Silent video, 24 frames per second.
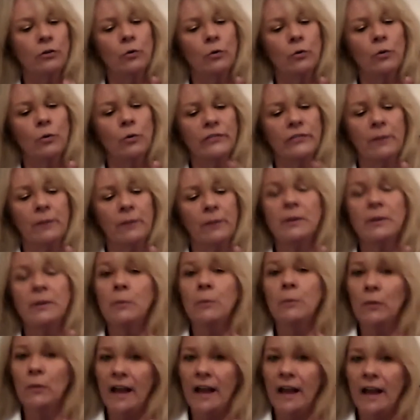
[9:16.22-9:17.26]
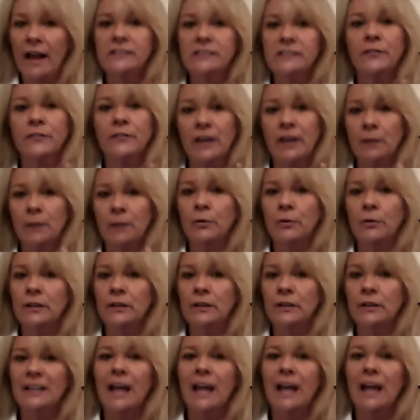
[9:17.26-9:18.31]
Some people will ask if they can put a
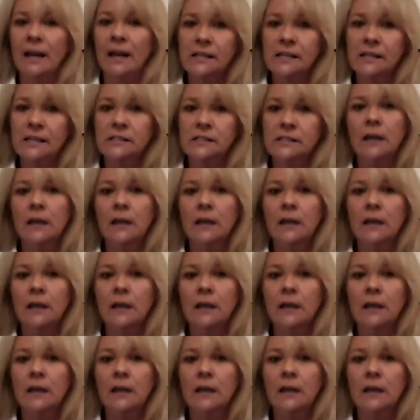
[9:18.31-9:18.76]
little ice.